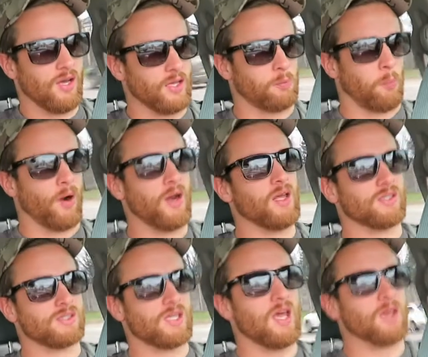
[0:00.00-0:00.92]
is pretty
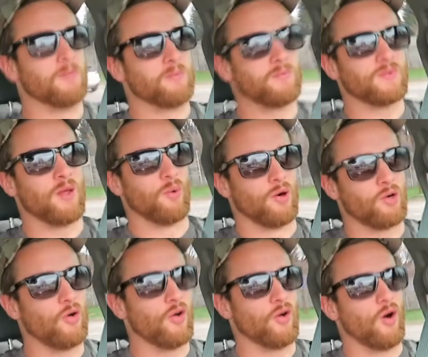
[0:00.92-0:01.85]
insane. And we're
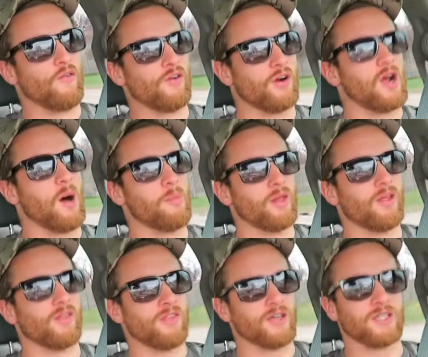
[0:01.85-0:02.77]
going over a couple
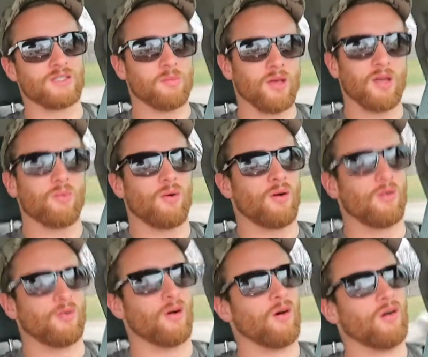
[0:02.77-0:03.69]
other things. I'm like,
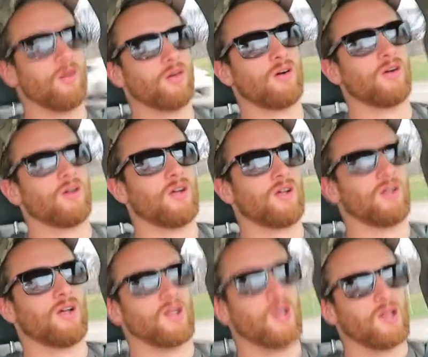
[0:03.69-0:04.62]
whoa,
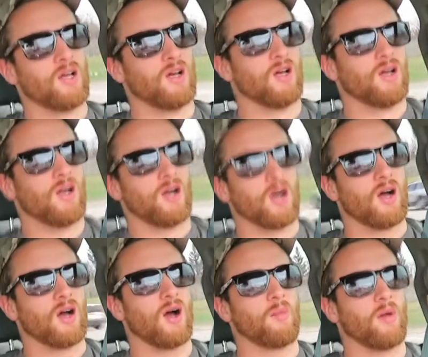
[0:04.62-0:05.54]

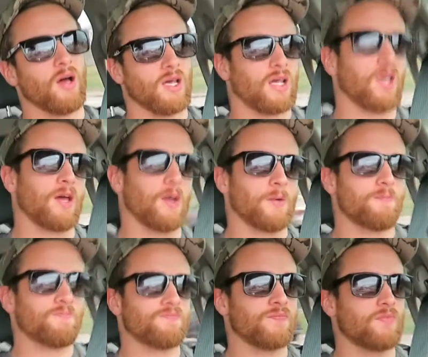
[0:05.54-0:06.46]
whoa. I'm like,
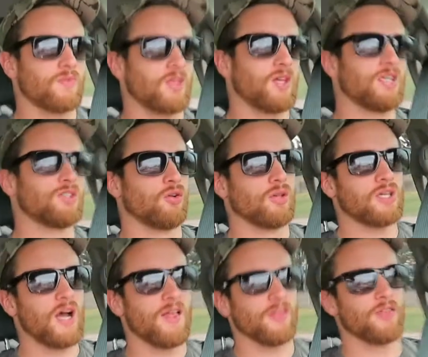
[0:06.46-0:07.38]
he's the
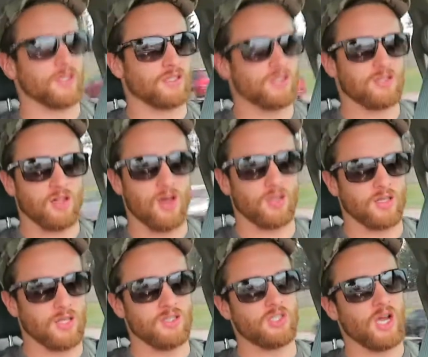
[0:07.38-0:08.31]
only guy that thinks he's lucky.
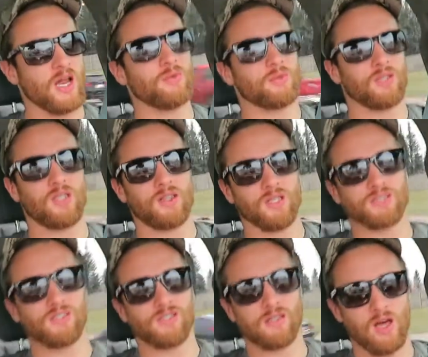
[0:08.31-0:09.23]
He genuinely
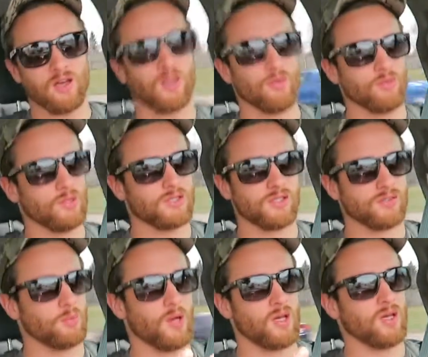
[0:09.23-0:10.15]
thinks he's lucky, which
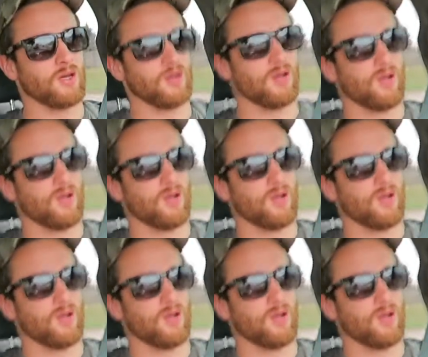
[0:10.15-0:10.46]
is wicked.